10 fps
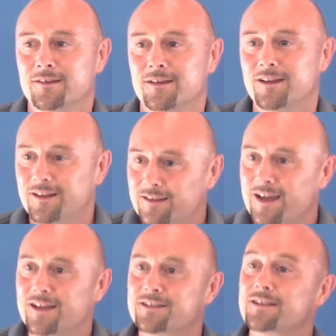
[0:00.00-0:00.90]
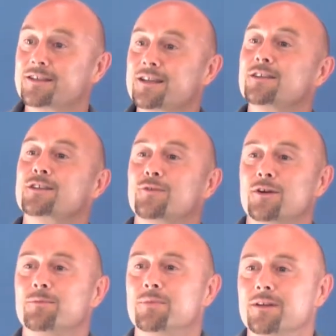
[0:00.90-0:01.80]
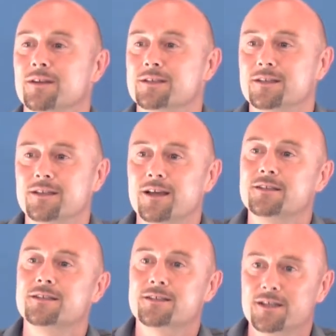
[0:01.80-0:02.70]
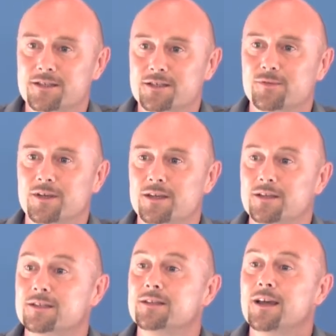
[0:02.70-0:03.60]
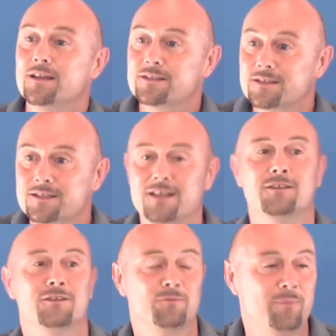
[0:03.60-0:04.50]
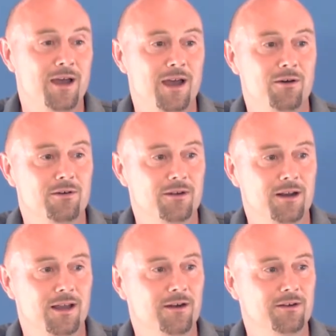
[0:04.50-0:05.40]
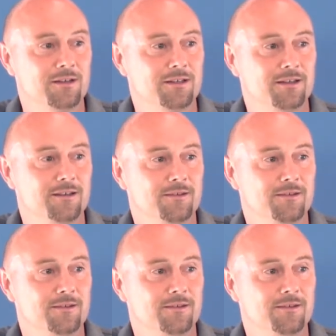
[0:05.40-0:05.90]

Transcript: And in that is this sense of openness, in that is this sense of ease, in that is this sense of power and clarity.